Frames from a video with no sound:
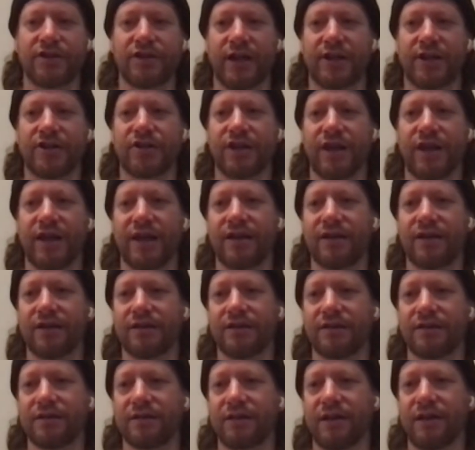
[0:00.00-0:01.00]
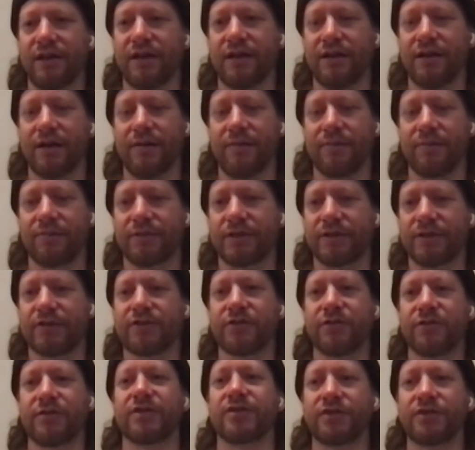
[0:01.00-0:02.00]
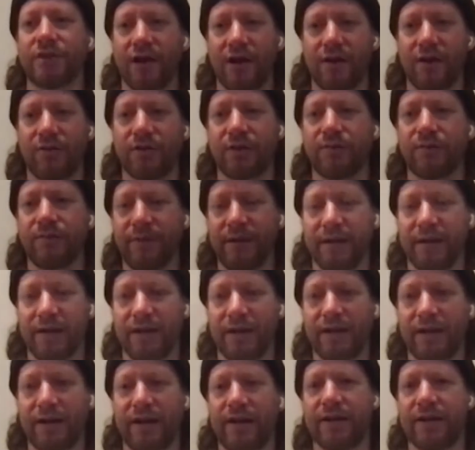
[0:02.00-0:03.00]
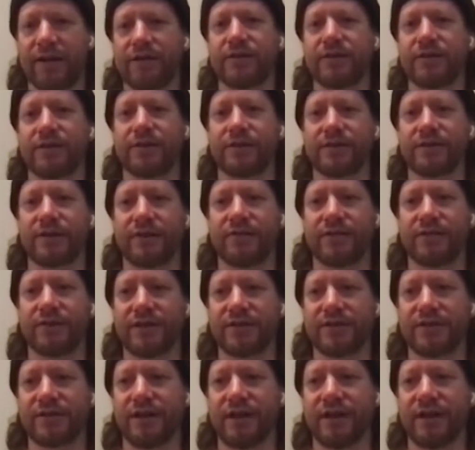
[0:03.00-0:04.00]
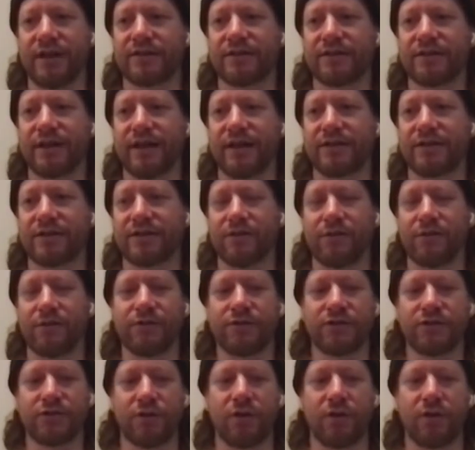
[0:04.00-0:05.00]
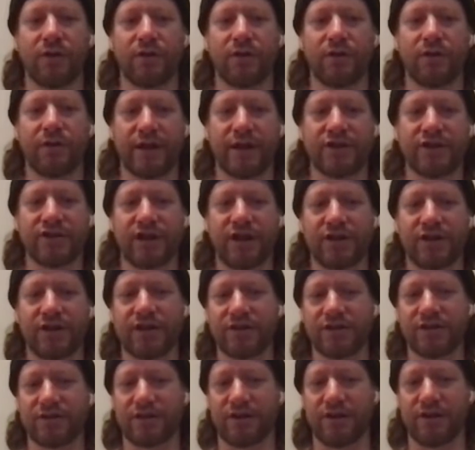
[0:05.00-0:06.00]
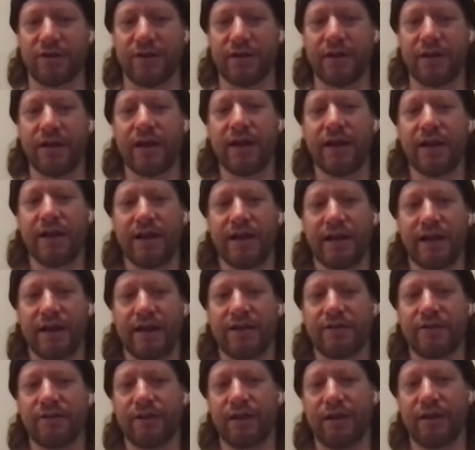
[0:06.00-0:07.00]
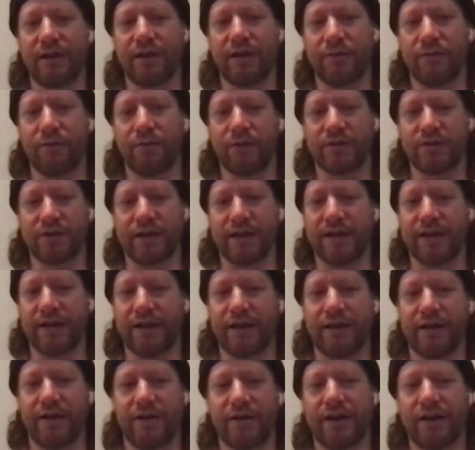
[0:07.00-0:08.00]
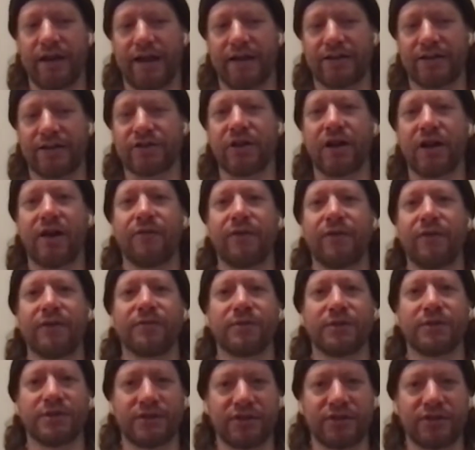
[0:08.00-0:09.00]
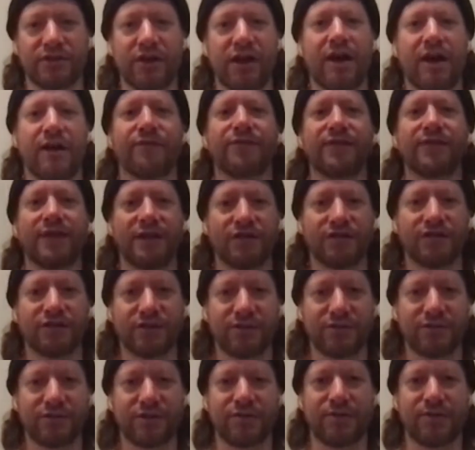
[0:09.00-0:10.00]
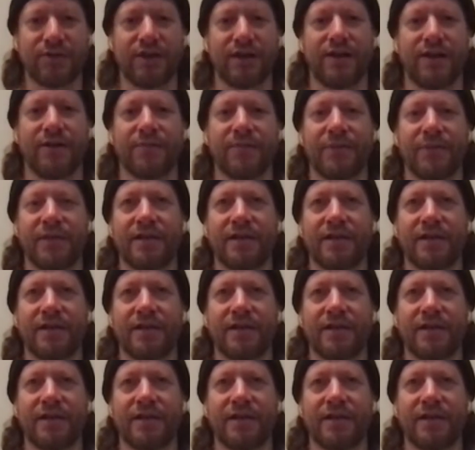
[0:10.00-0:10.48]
JJ, to do the song with me. He's the singer of D's Nuts and has his own solo thing, JJ. So it was like, you know, it was a soft intro to a